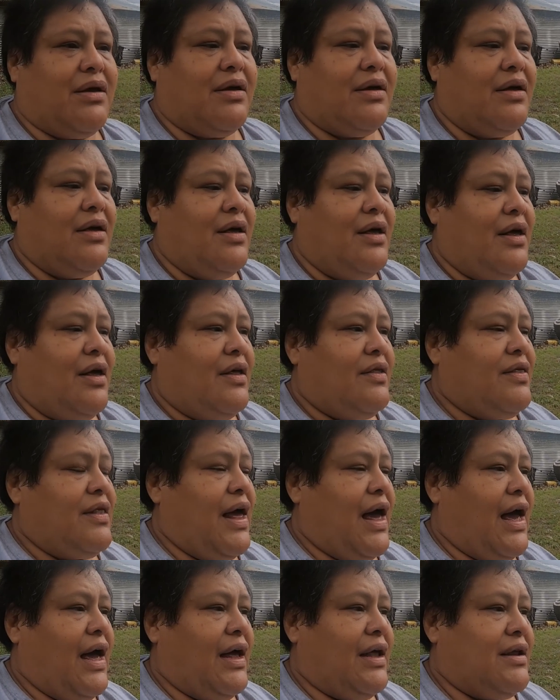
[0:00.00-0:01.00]
Yeah.
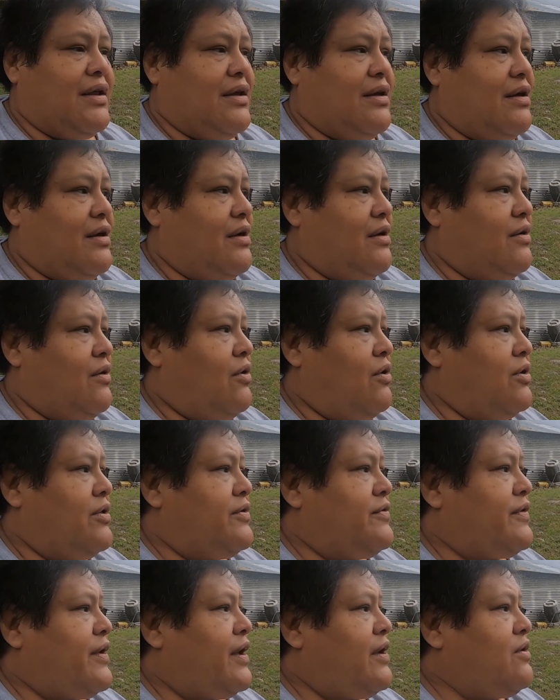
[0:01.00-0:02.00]
That all
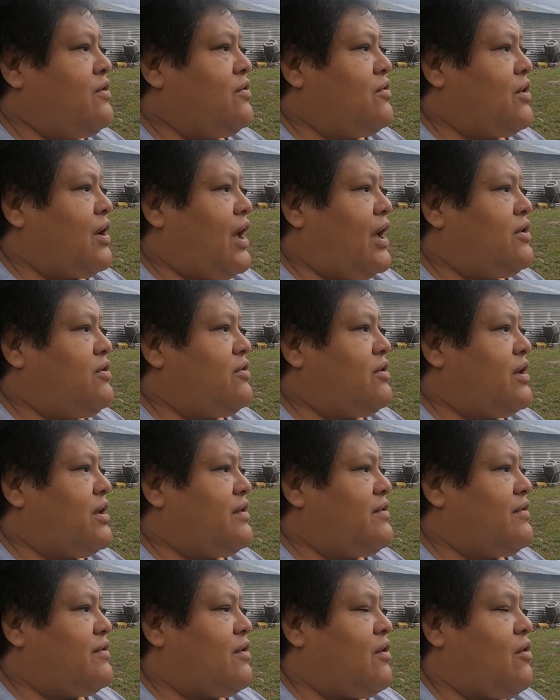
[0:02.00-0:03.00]
of a sudden you got your
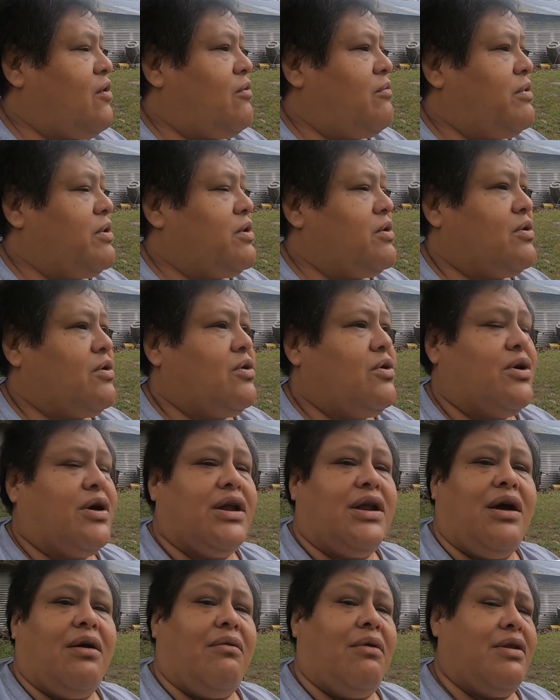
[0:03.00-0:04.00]
kids at home and you're
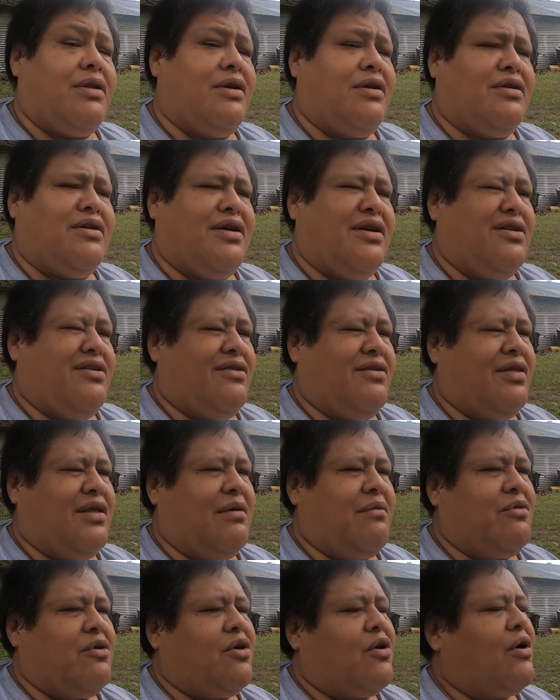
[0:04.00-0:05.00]
looking at what they're teaching
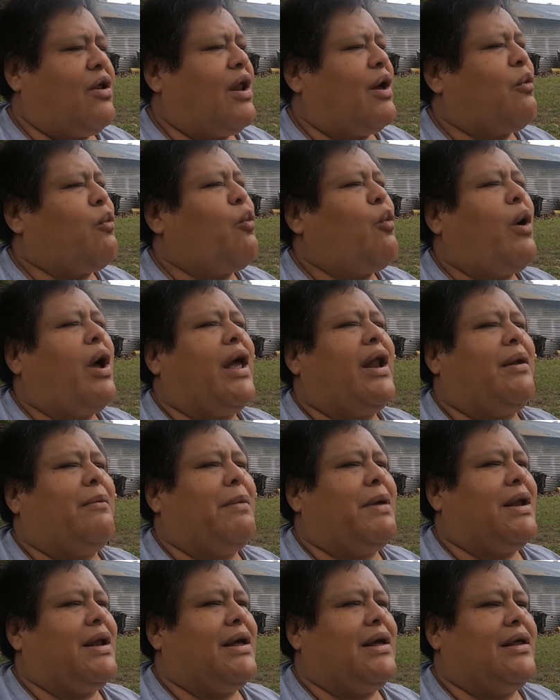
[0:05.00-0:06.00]
them. You're going to wait a
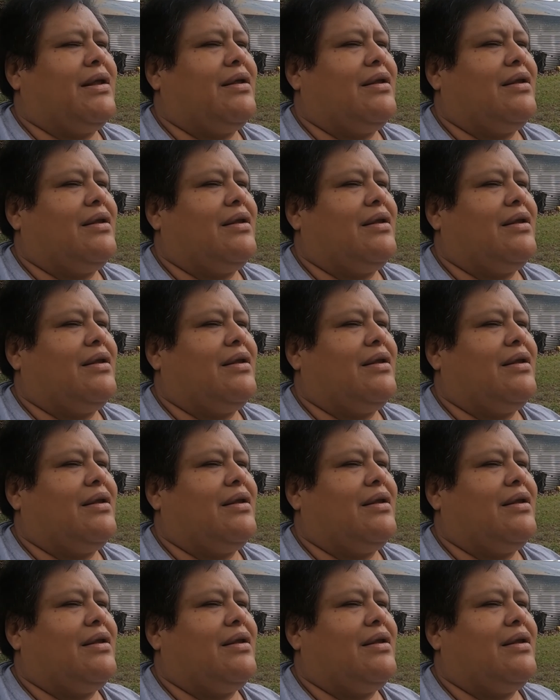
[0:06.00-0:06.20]
minute